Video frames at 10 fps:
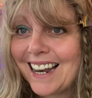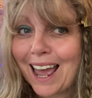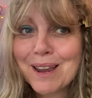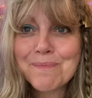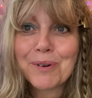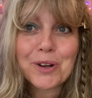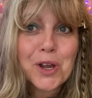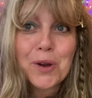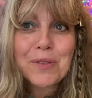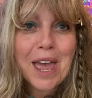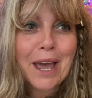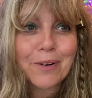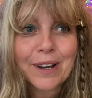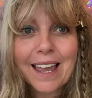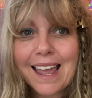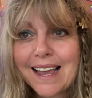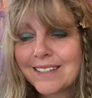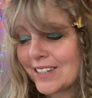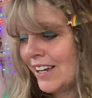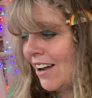now, but who the hell
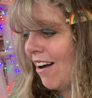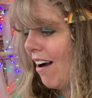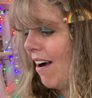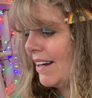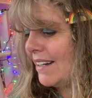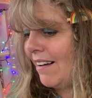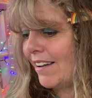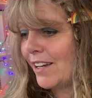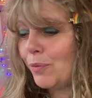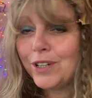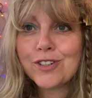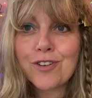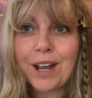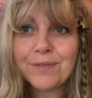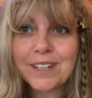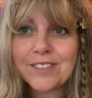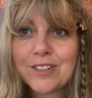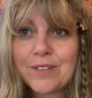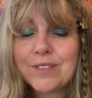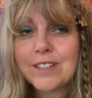cares? I'd like witchcraft
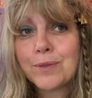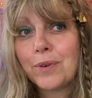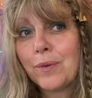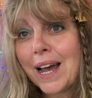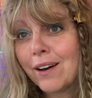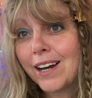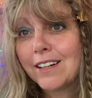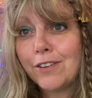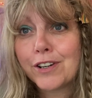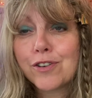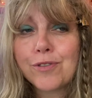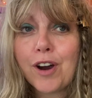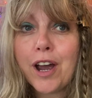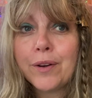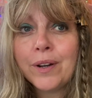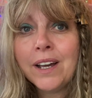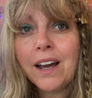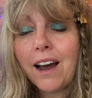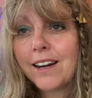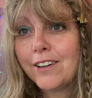tattoos as well. I'd love a crow,
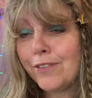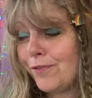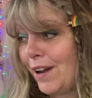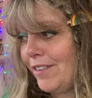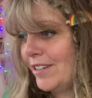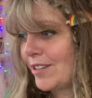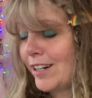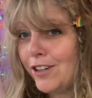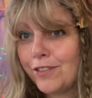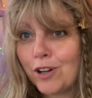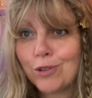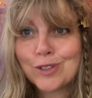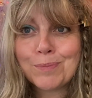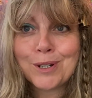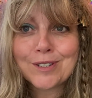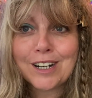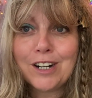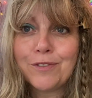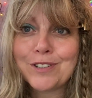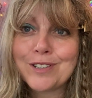I'd love feathers, I'd love an octopus, I'd
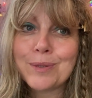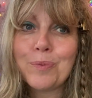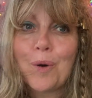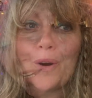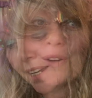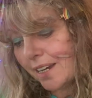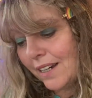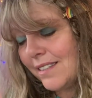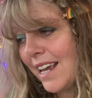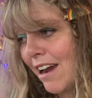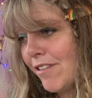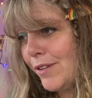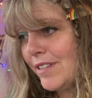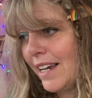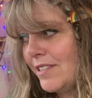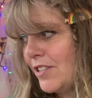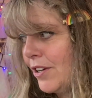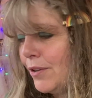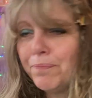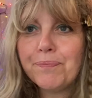love a swan. A tarot
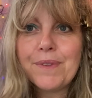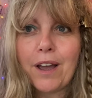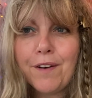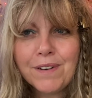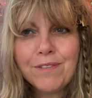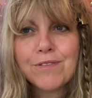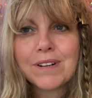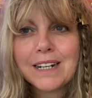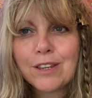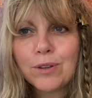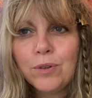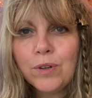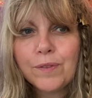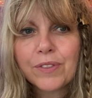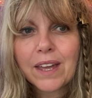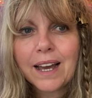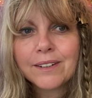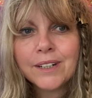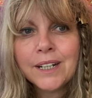tattoo, I've never really thought of that.